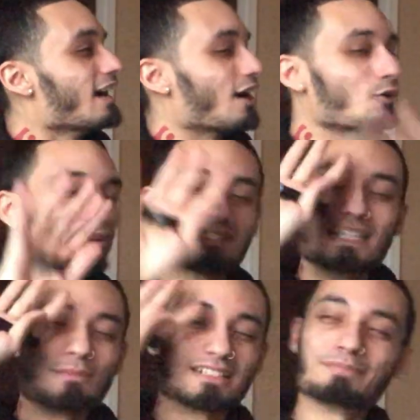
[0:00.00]
I don't want to
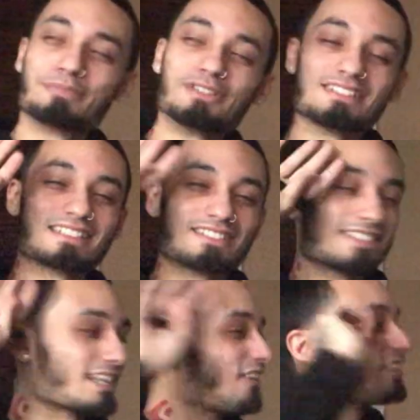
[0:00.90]
take my spirit
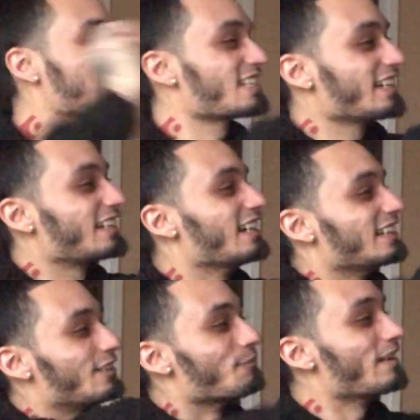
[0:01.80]
serious. I want to take
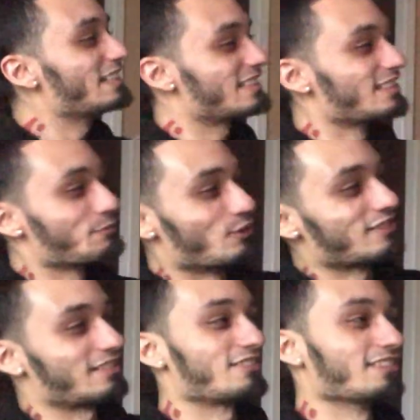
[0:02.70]
the Masons more
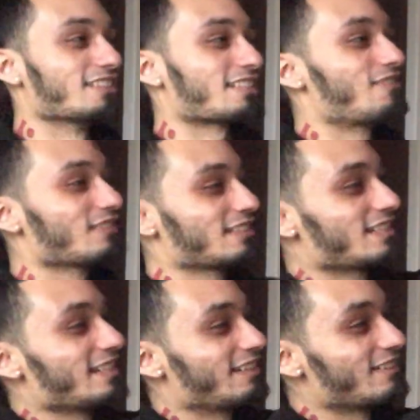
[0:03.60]
serious. I want to
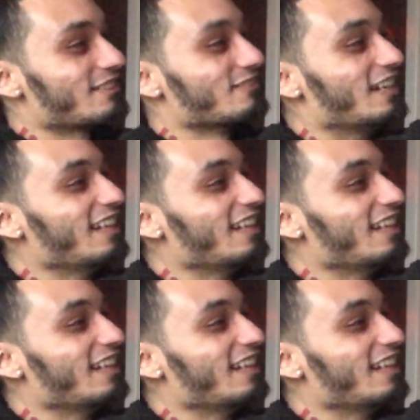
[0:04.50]
take. Um.